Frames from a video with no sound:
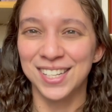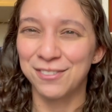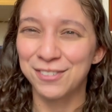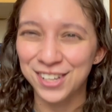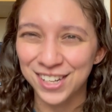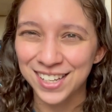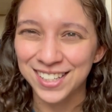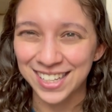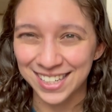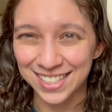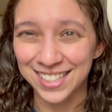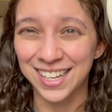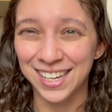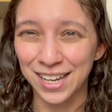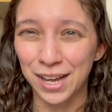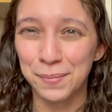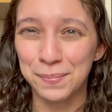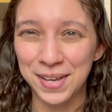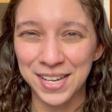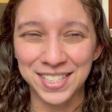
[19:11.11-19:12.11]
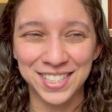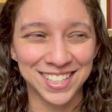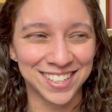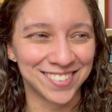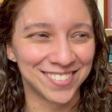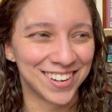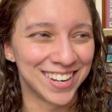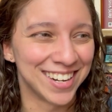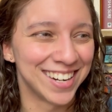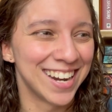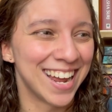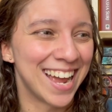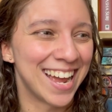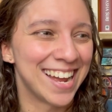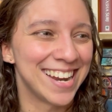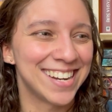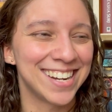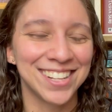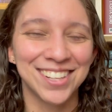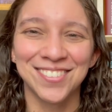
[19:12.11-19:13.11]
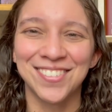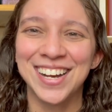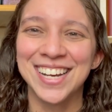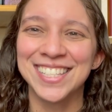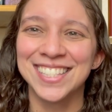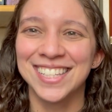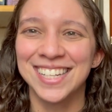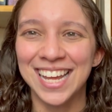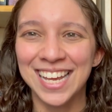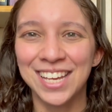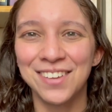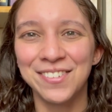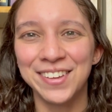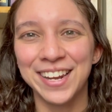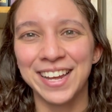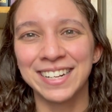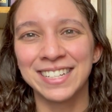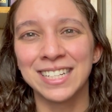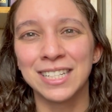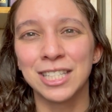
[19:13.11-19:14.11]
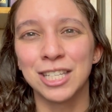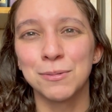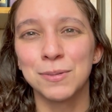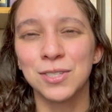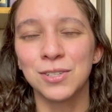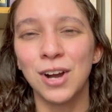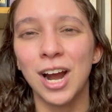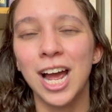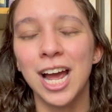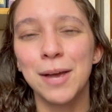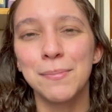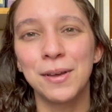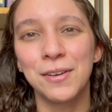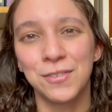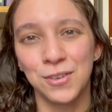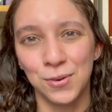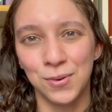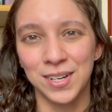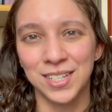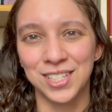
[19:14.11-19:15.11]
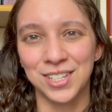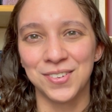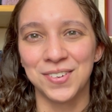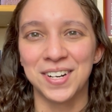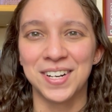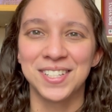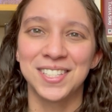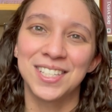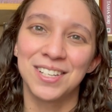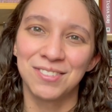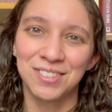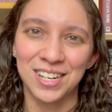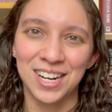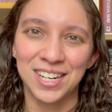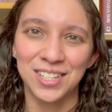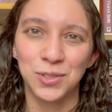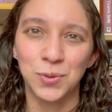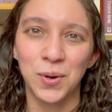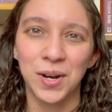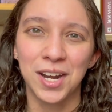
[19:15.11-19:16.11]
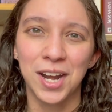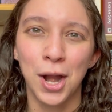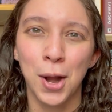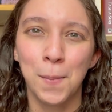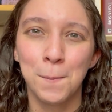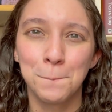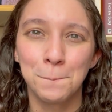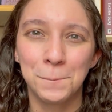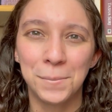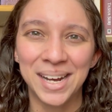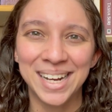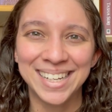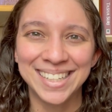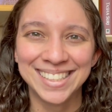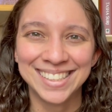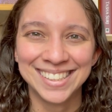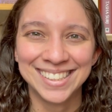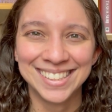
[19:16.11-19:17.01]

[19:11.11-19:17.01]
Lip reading: I feel like that's like a basic one. And otherwise, like if you liked it, subscribe if you want to, and I'll see you in the next one. Bye.